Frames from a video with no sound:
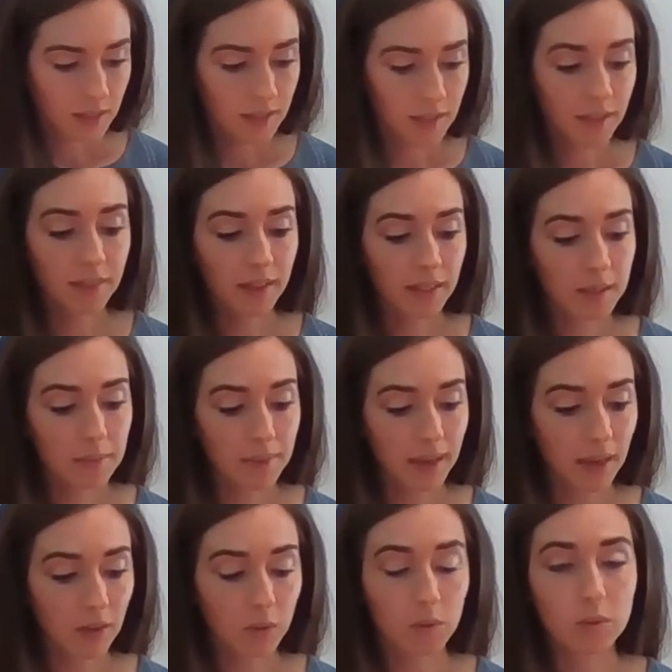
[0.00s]
The thing
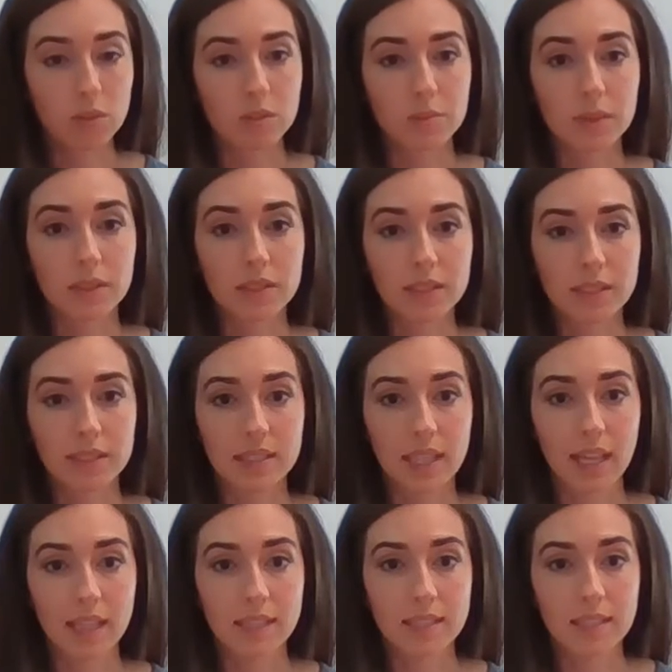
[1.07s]
about oil spills is
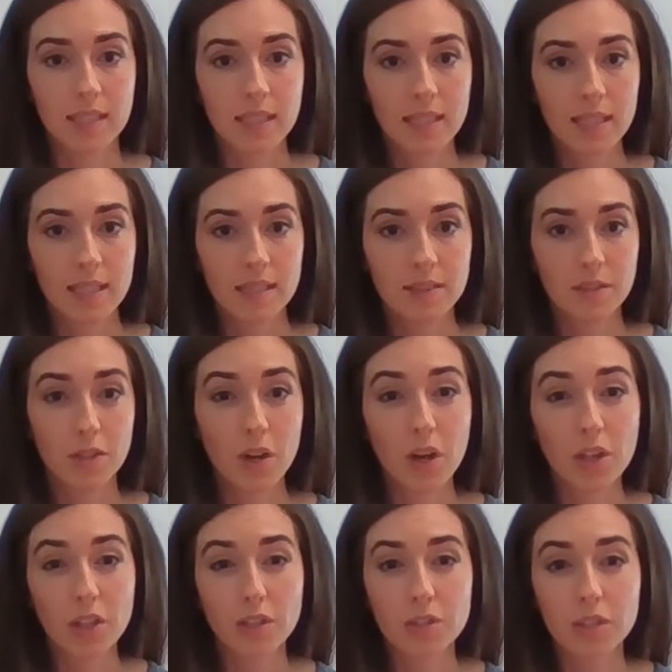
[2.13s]
that they're
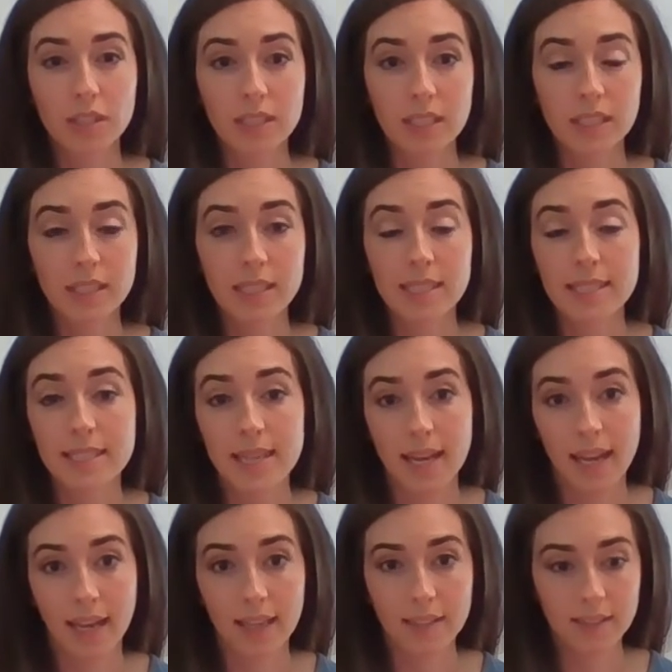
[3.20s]
not usually
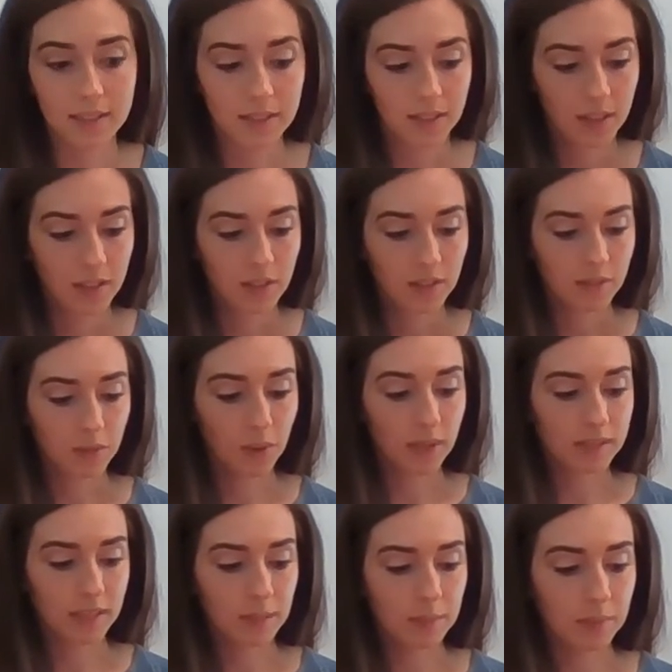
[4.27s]
contained. For
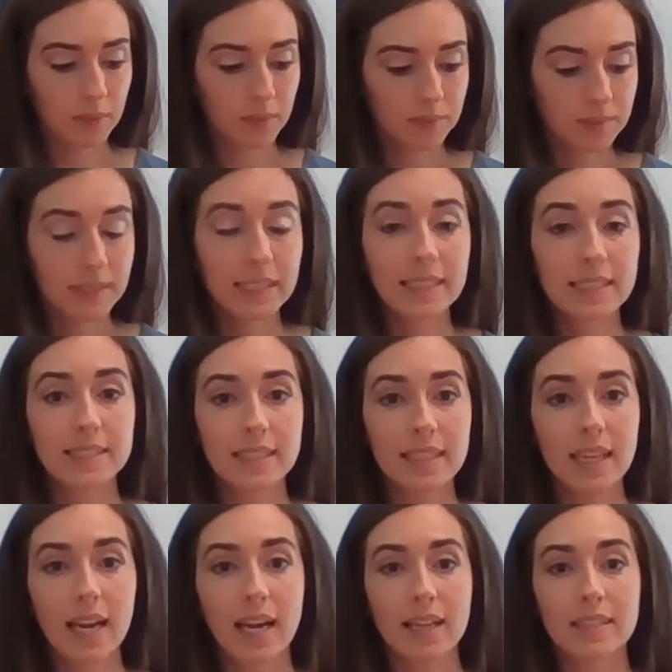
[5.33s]
example,
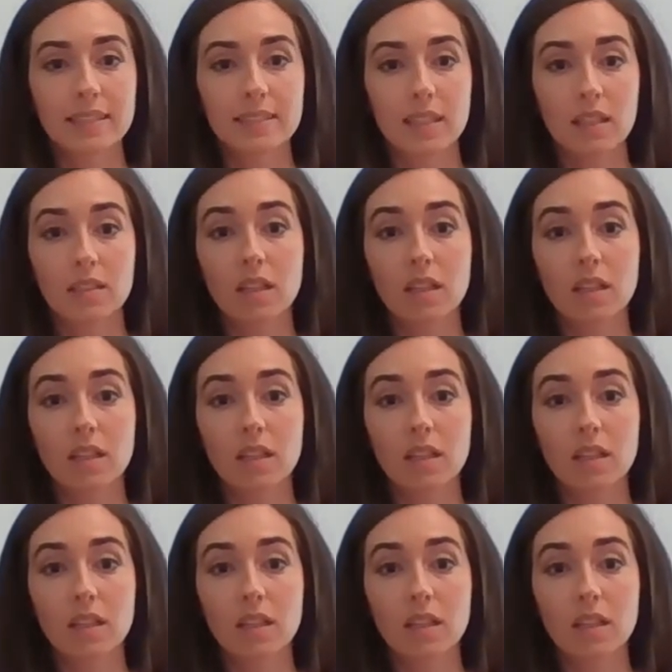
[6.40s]
Tennessee has a